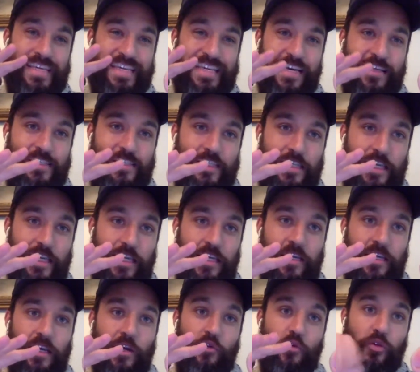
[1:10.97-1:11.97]

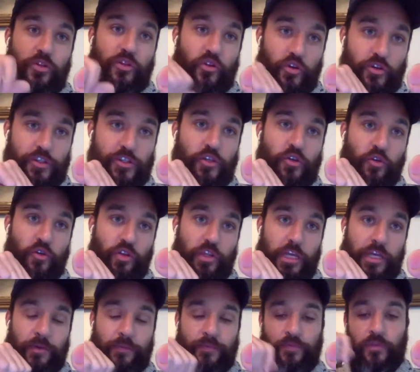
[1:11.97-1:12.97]
EST with yours
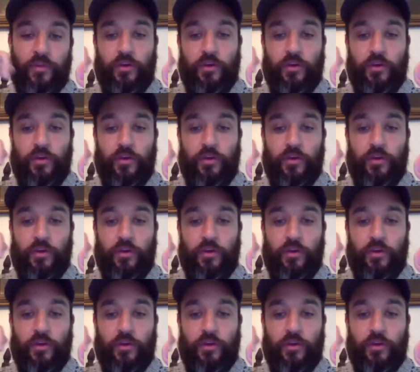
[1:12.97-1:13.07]
truly.